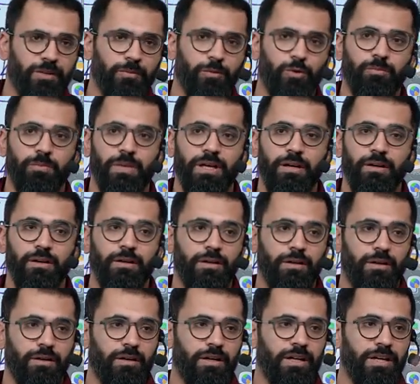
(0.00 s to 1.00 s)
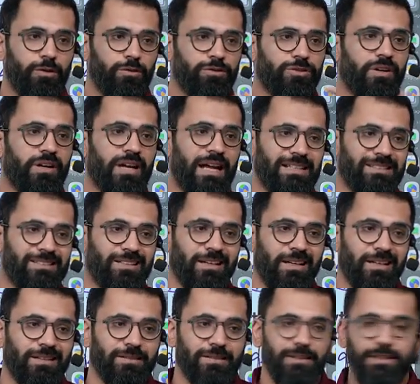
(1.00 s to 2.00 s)
remove, but reduce or
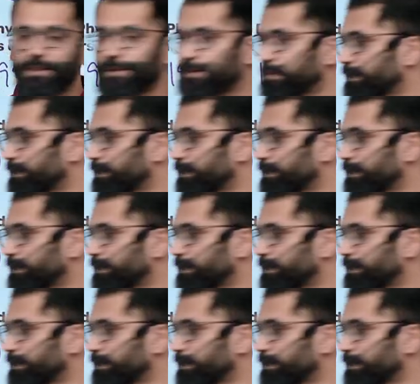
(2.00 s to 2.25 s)
rationalize it.